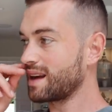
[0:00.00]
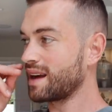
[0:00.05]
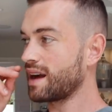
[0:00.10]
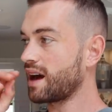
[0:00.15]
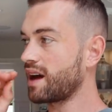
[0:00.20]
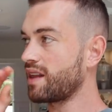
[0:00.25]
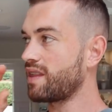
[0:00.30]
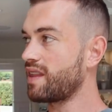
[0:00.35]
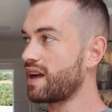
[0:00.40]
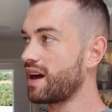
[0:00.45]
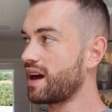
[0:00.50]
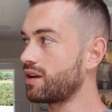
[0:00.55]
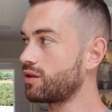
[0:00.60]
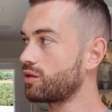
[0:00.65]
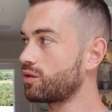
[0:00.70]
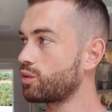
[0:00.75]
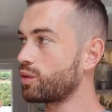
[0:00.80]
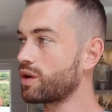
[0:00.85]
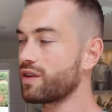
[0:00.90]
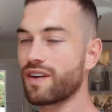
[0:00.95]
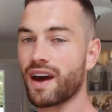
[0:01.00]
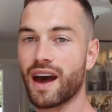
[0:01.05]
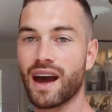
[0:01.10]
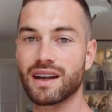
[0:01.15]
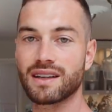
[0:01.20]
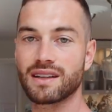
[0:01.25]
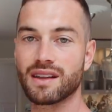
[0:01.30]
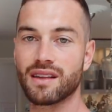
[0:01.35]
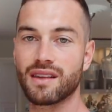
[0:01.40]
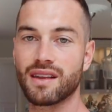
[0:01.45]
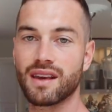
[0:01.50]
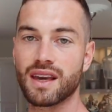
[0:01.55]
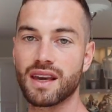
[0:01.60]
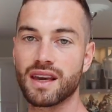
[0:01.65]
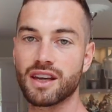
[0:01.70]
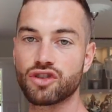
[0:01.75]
And then we've had the